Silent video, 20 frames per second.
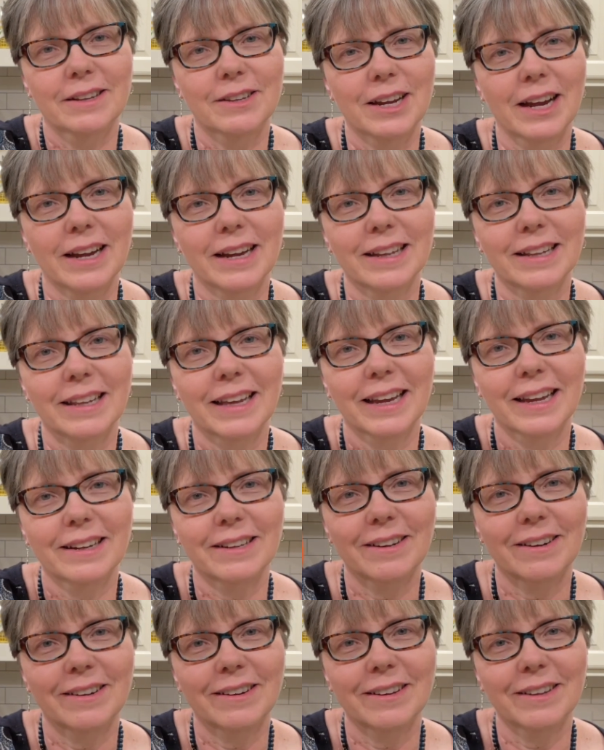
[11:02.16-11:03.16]

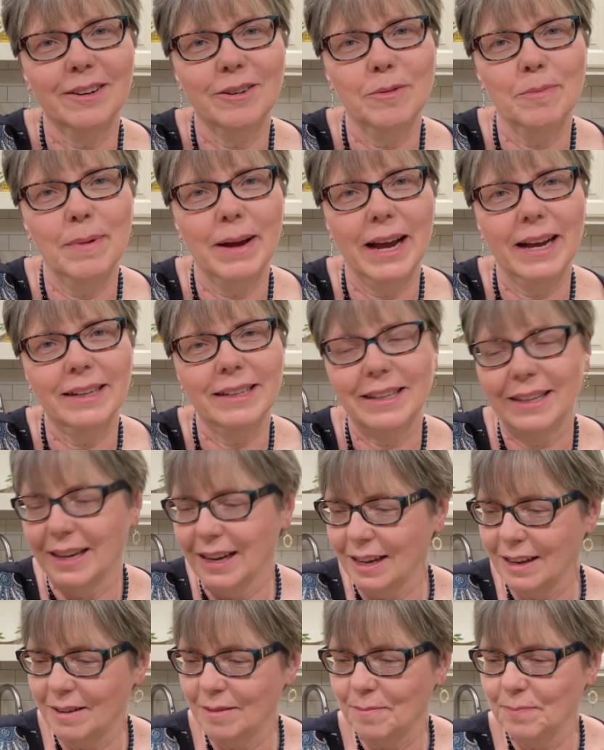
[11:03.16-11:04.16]
jack-o'-lantern little
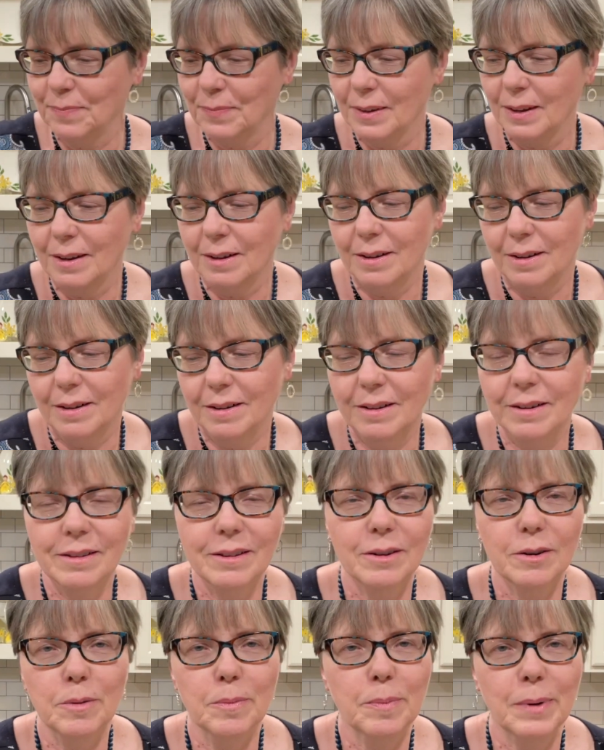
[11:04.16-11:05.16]
basket or
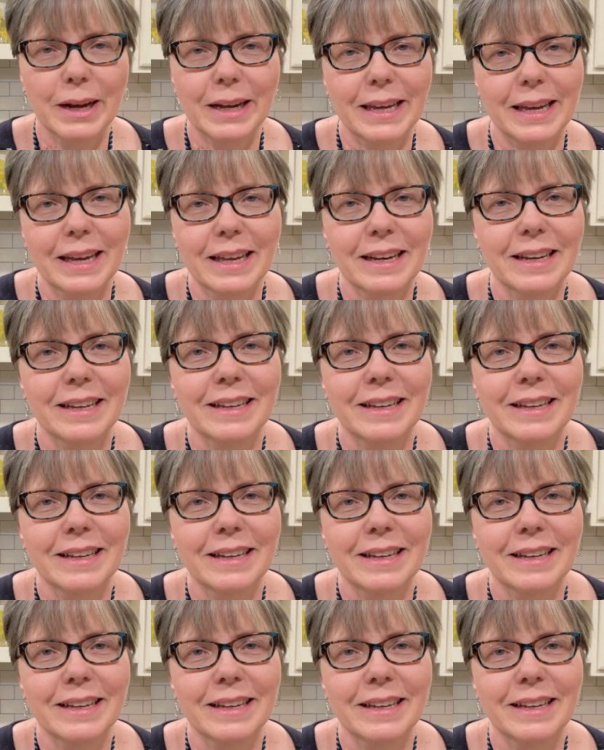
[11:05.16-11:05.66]
little bucket.